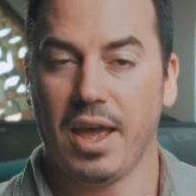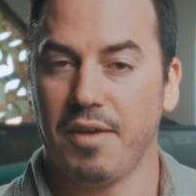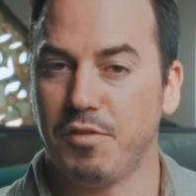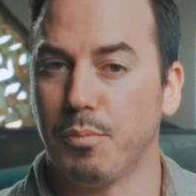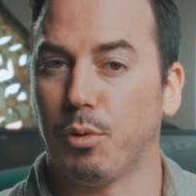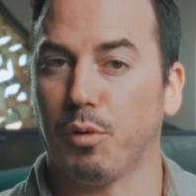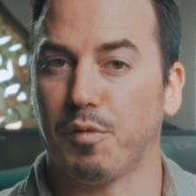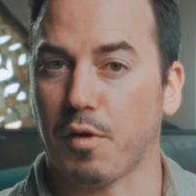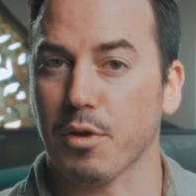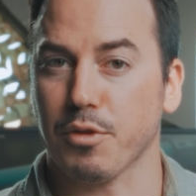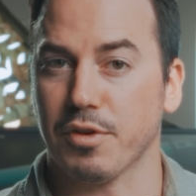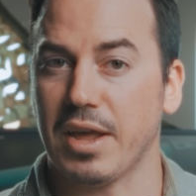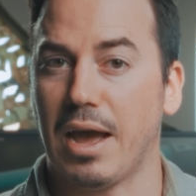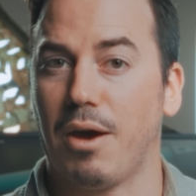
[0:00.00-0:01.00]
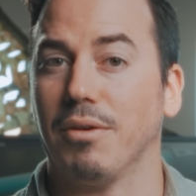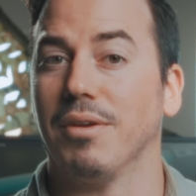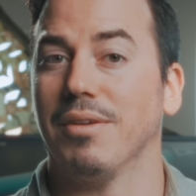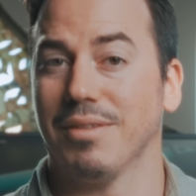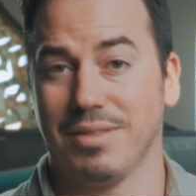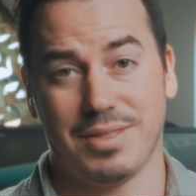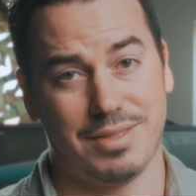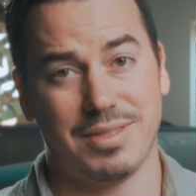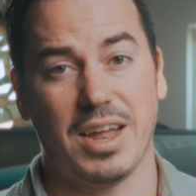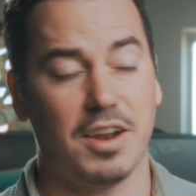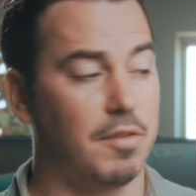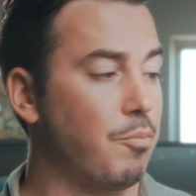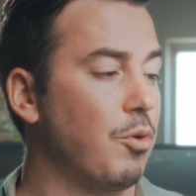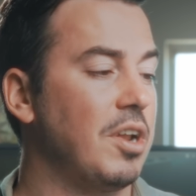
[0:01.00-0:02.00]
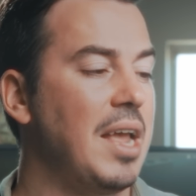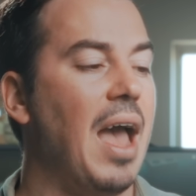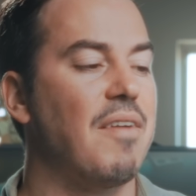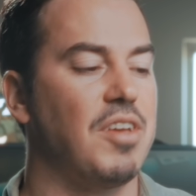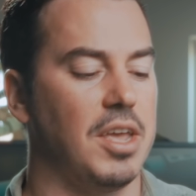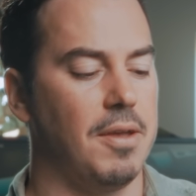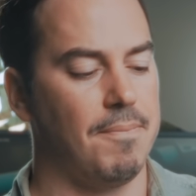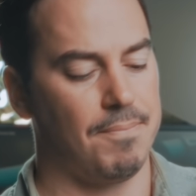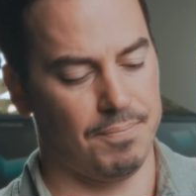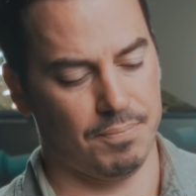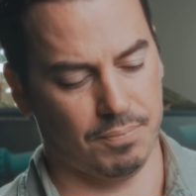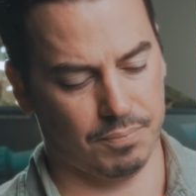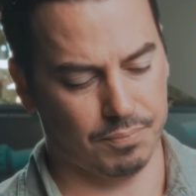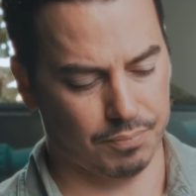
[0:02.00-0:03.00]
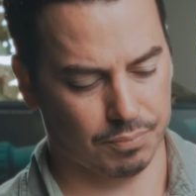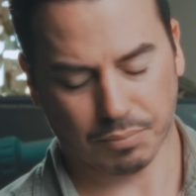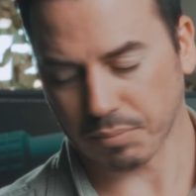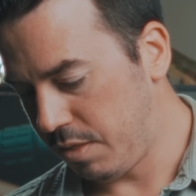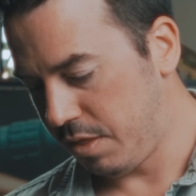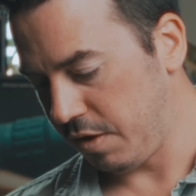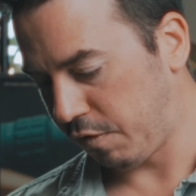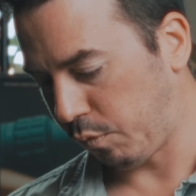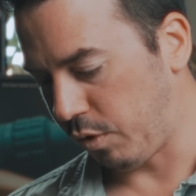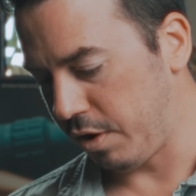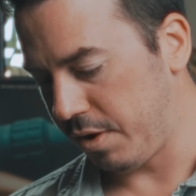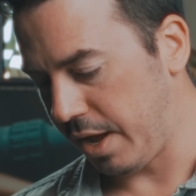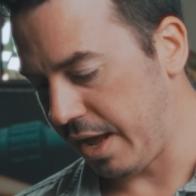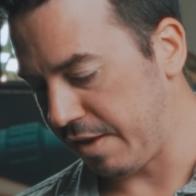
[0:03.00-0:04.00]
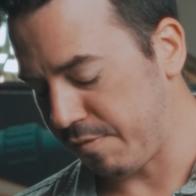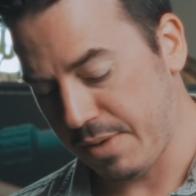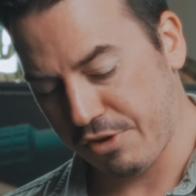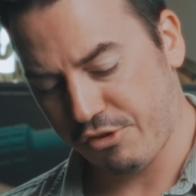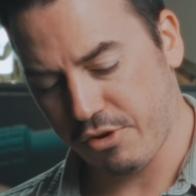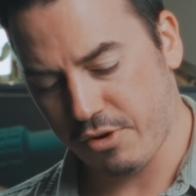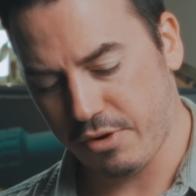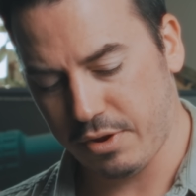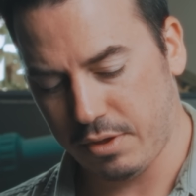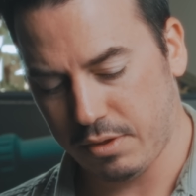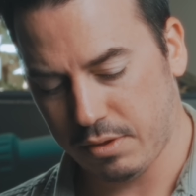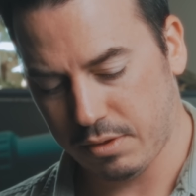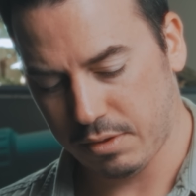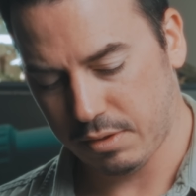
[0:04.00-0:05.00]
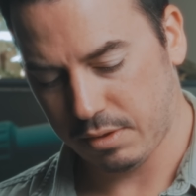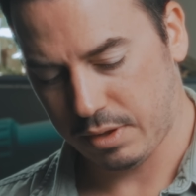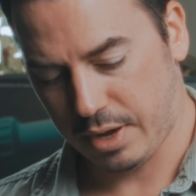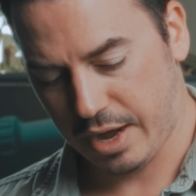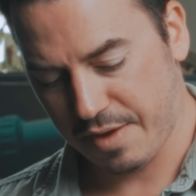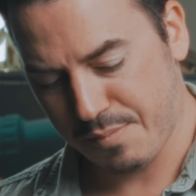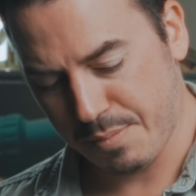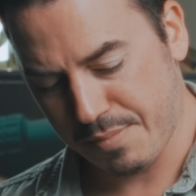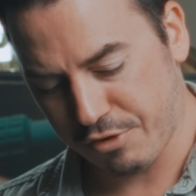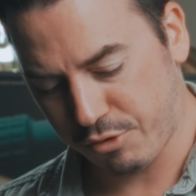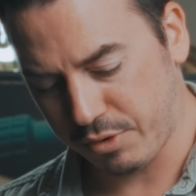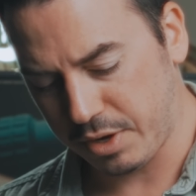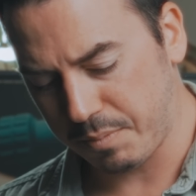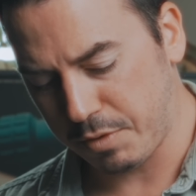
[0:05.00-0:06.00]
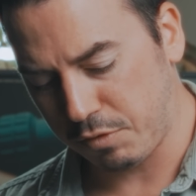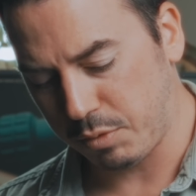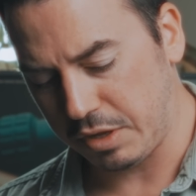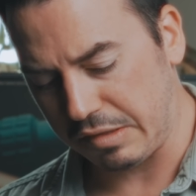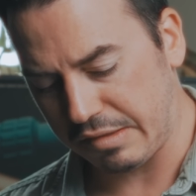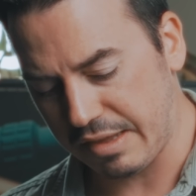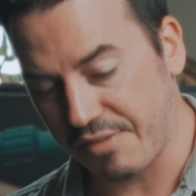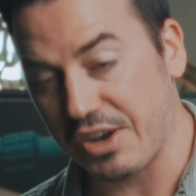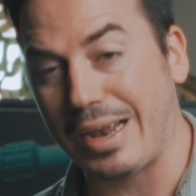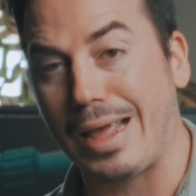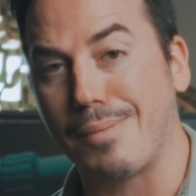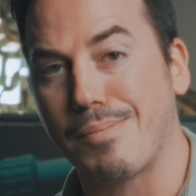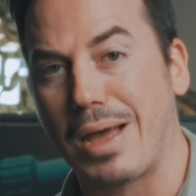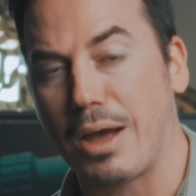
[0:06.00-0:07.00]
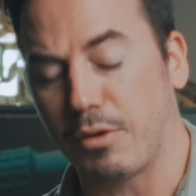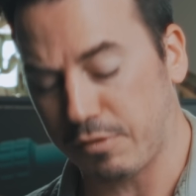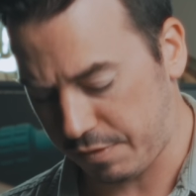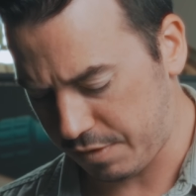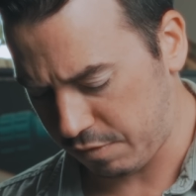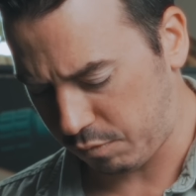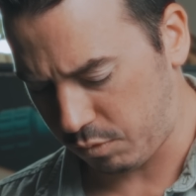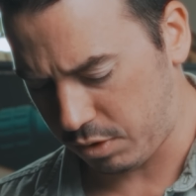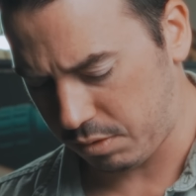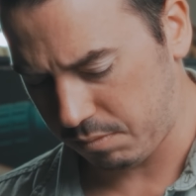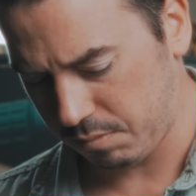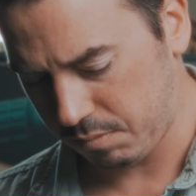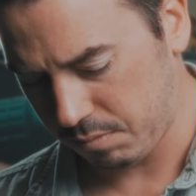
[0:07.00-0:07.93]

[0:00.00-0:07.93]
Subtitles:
If you pull farther down, then it's pretty heavy. This one has measured I've been measuring between 7 and 8 pounds on this one.